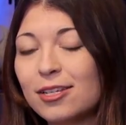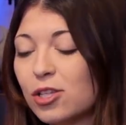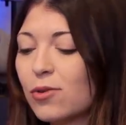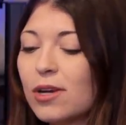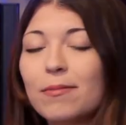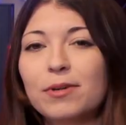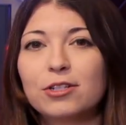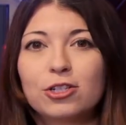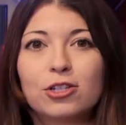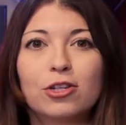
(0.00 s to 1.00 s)
So not
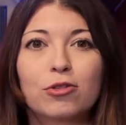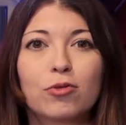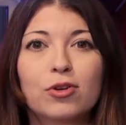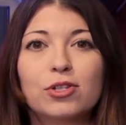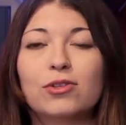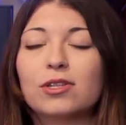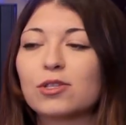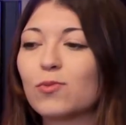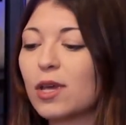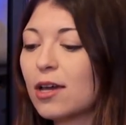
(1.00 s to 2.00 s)
much to throw to
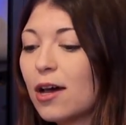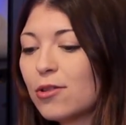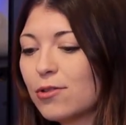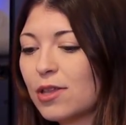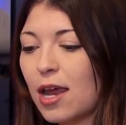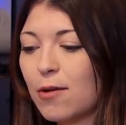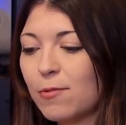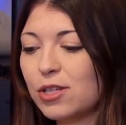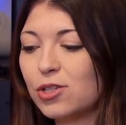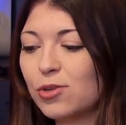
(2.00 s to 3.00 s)
this week other than
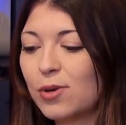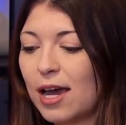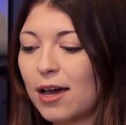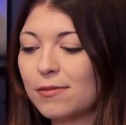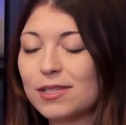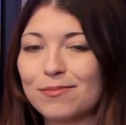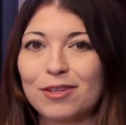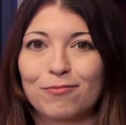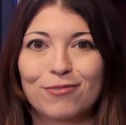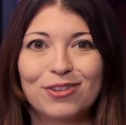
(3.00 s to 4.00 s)
we do have
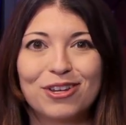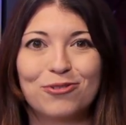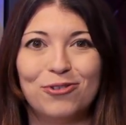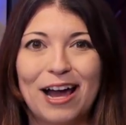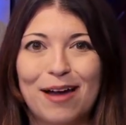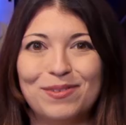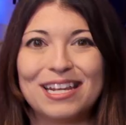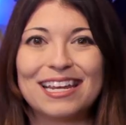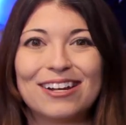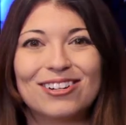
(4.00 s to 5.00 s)
something really cool
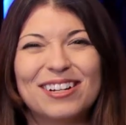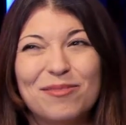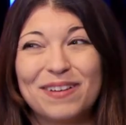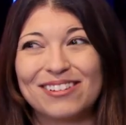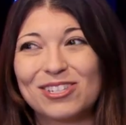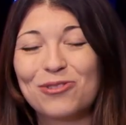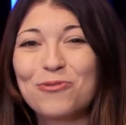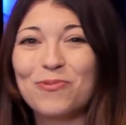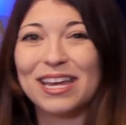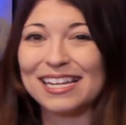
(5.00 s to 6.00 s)
happening here in about
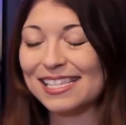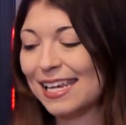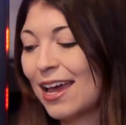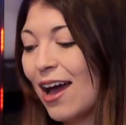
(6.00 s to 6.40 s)
two weeks.